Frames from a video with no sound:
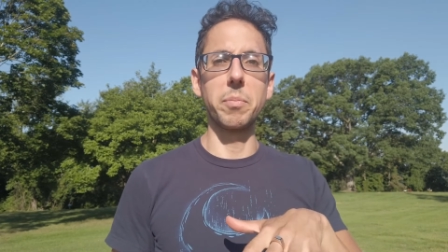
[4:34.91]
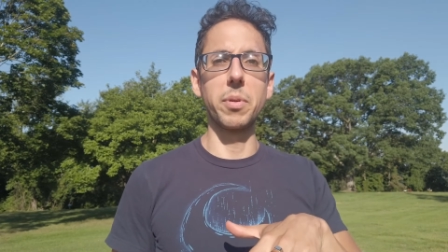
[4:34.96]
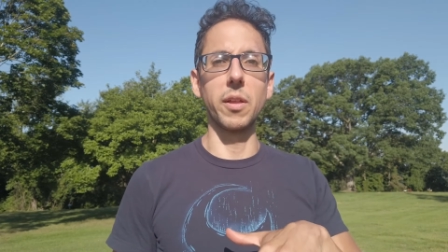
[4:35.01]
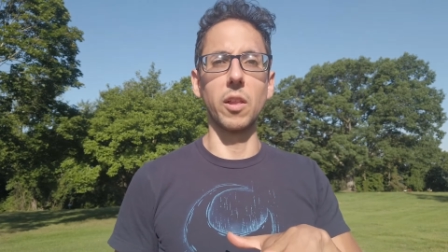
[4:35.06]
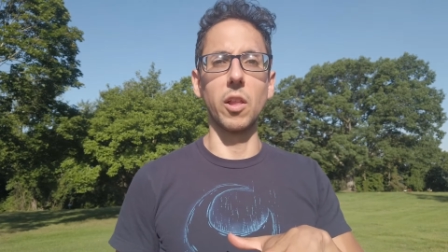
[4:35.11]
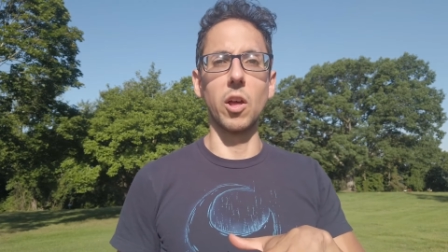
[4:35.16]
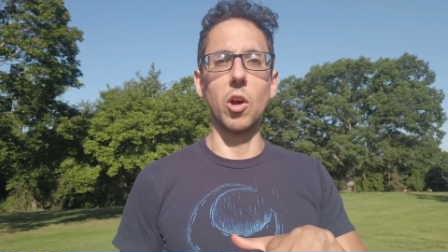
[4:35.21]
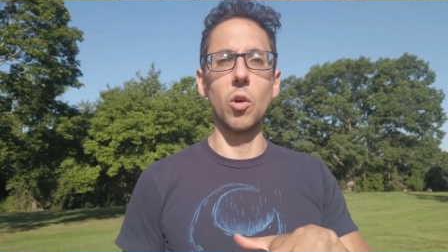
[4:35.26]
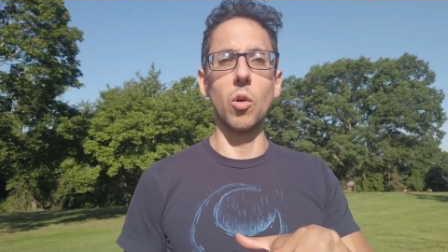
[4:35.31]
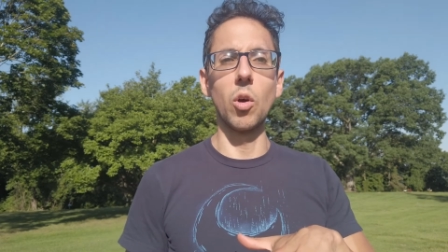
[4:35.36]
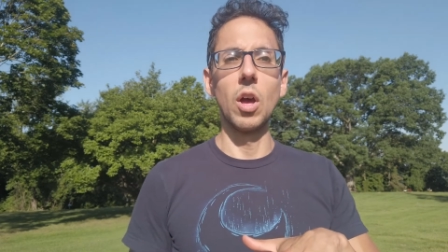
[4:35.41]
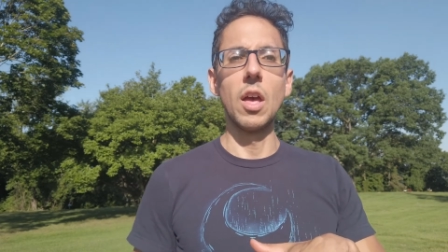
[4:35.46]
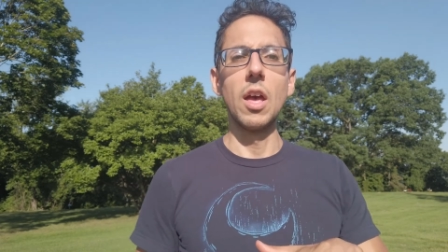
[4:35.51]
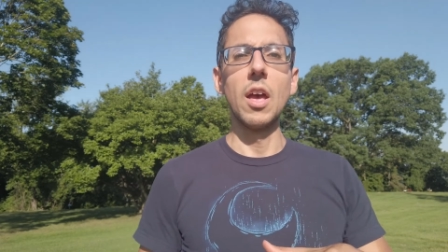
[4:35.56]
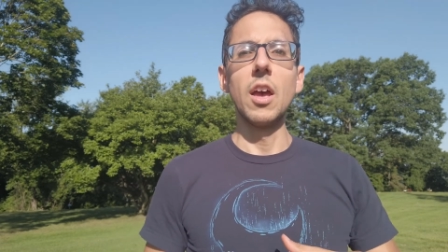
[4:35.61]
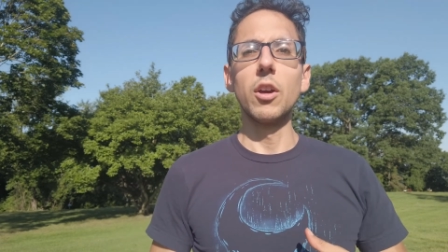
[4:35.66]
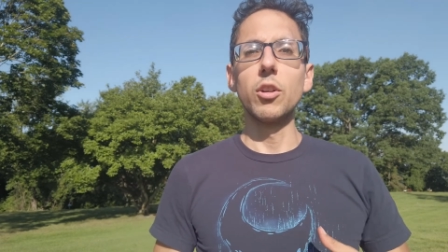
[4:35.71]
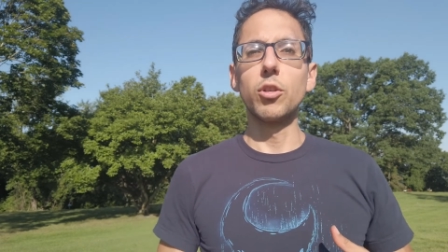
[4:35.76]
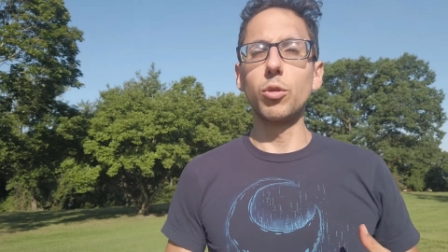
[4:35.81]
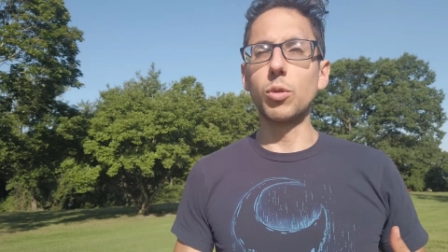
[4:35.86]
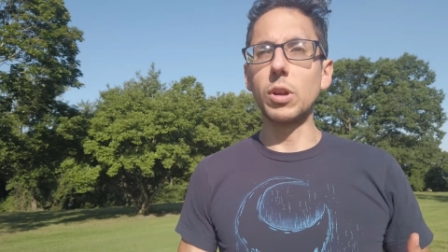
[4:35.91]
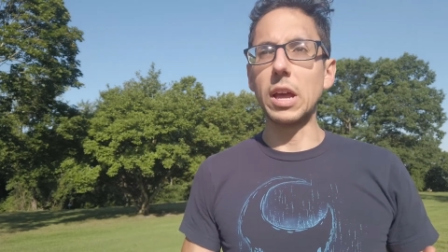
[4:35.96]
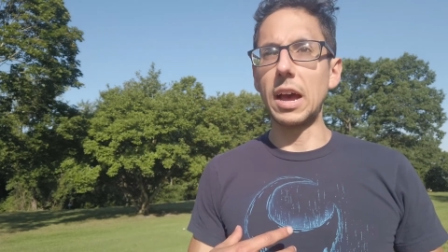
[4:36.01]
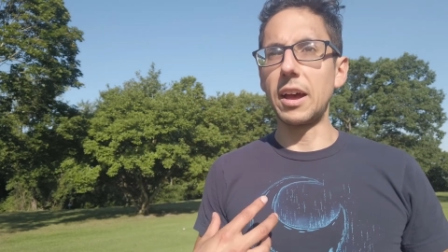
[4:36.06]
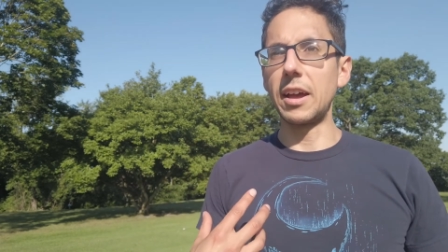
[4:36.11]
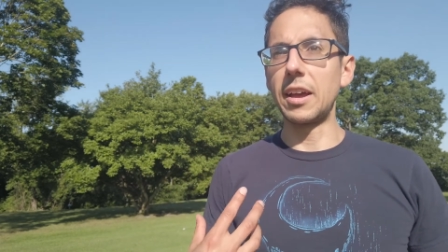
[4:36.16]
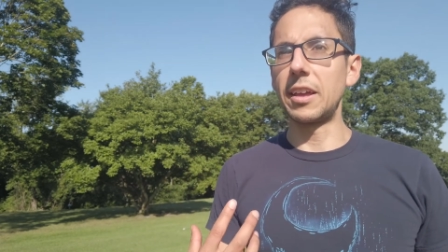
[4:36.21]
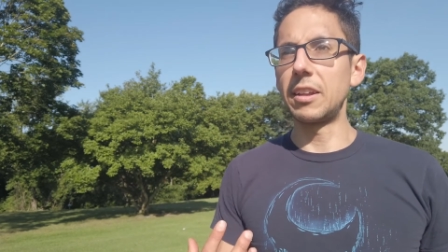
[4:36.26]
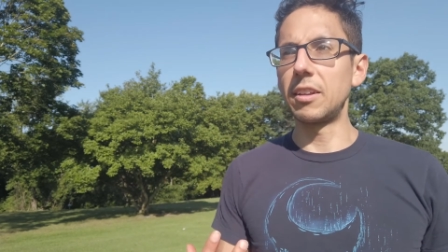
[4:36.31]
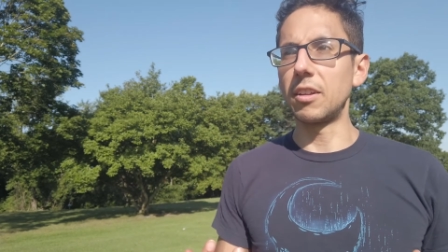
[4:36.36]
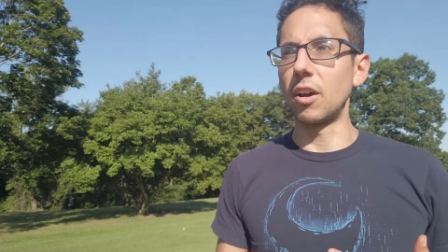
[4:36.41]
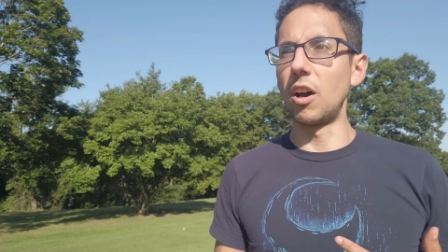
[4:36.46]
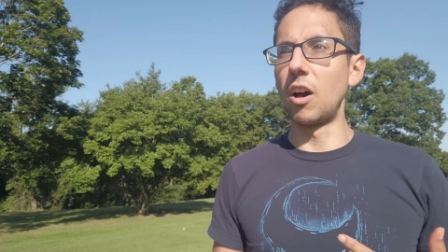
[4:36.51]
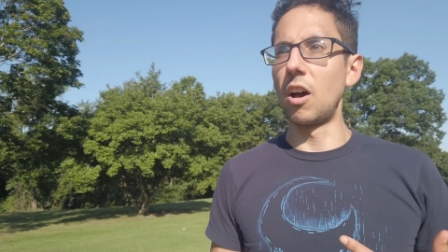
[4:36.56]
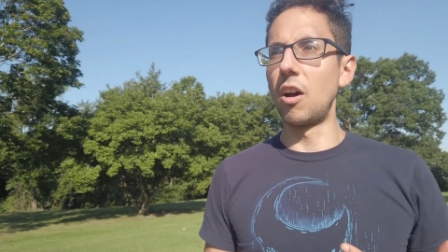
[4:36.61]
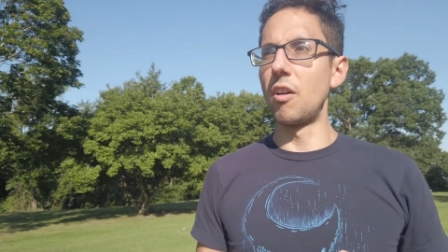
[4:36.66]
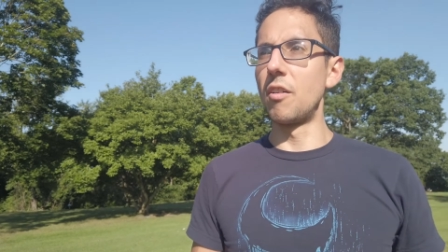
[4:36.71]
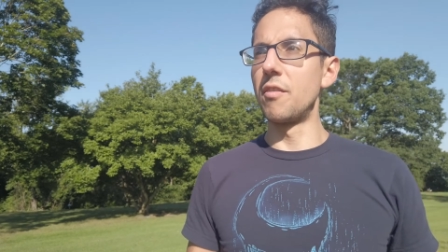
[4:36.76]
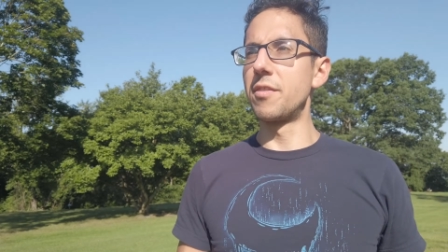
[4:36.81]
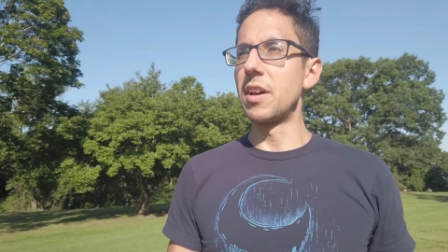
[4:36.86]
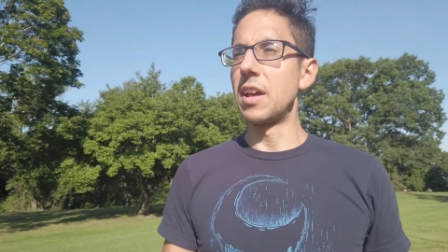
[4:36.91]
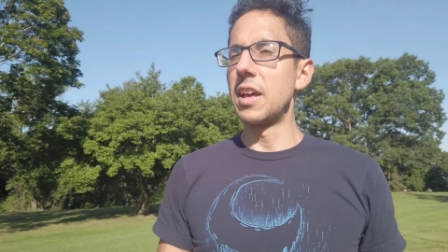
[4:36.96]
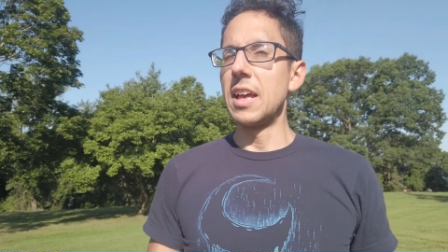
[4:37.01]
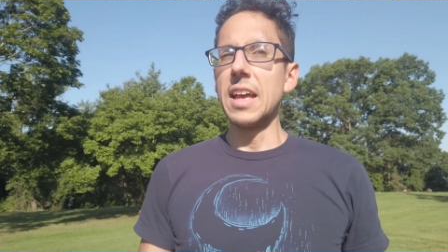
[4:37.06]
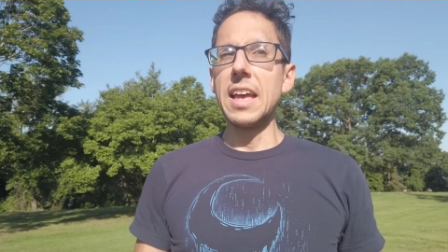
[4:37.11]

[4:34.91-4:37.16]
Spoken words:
pillow to kind of